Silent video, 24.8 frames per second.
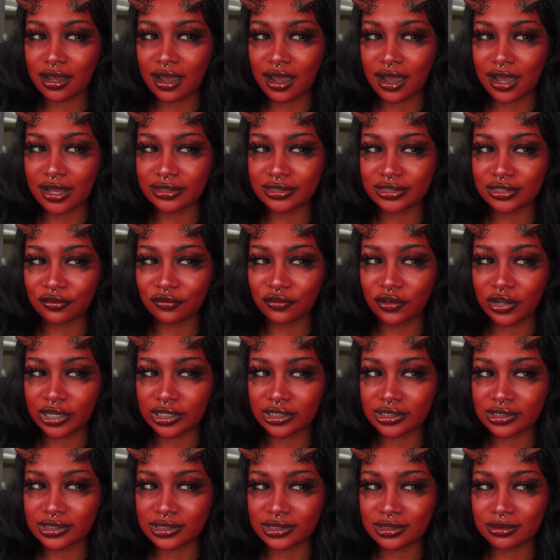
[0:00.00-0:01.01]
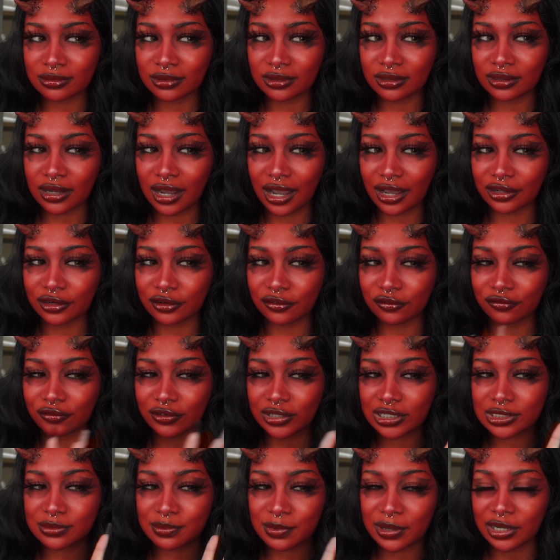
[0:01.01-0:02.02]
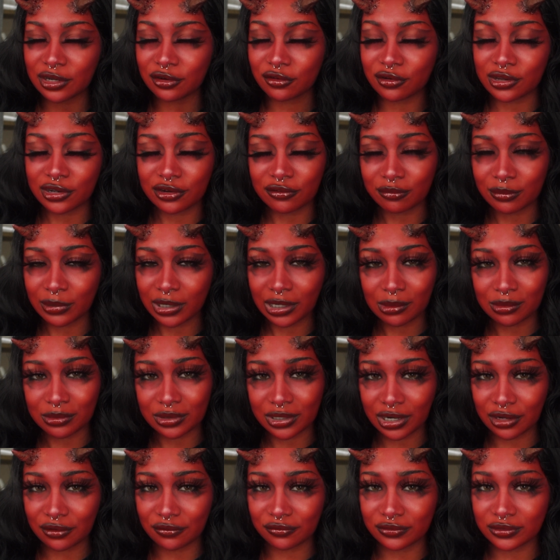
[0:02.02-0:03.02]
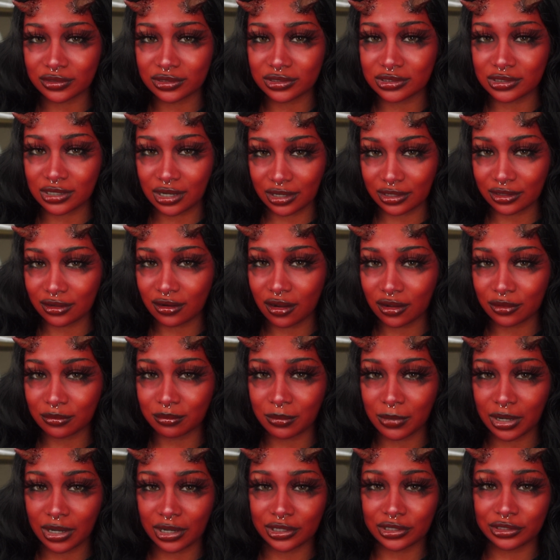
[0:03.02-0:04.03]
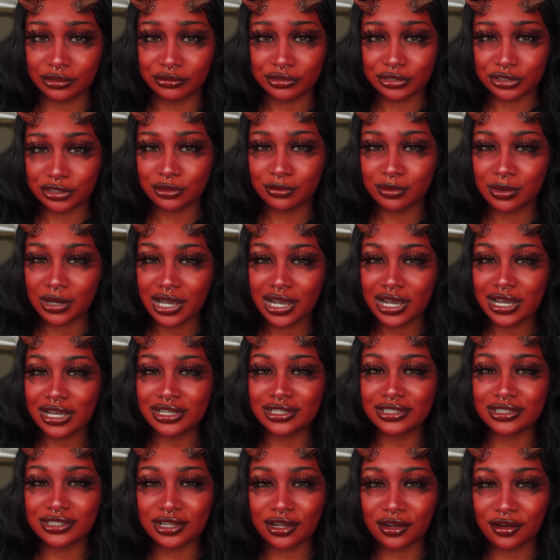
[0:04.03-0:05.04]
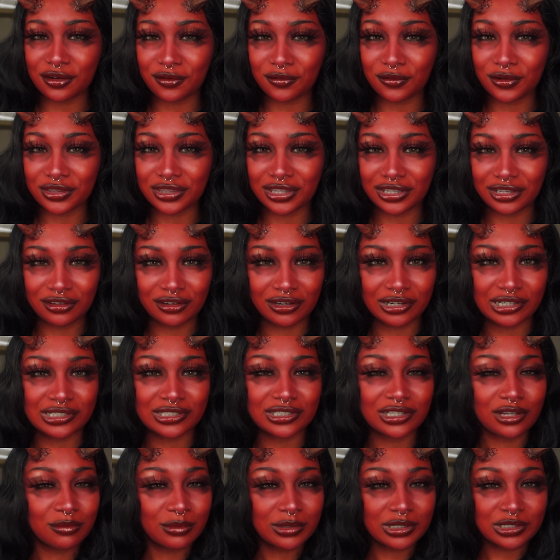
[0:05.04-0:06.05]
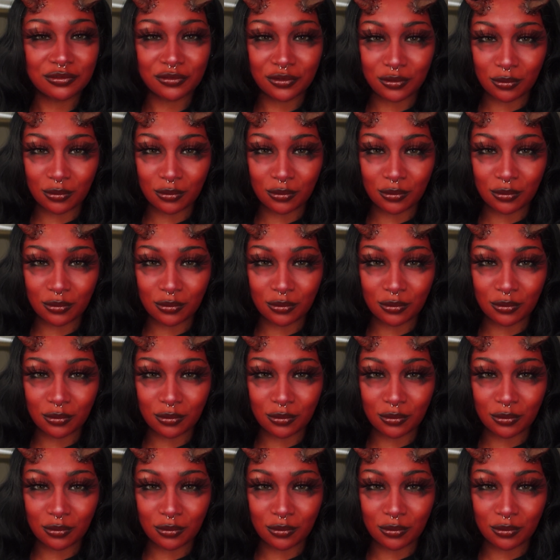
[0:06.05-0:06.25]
SFX kind of face paint creative makeup that I've done on my YouTube. So thank you guys so much for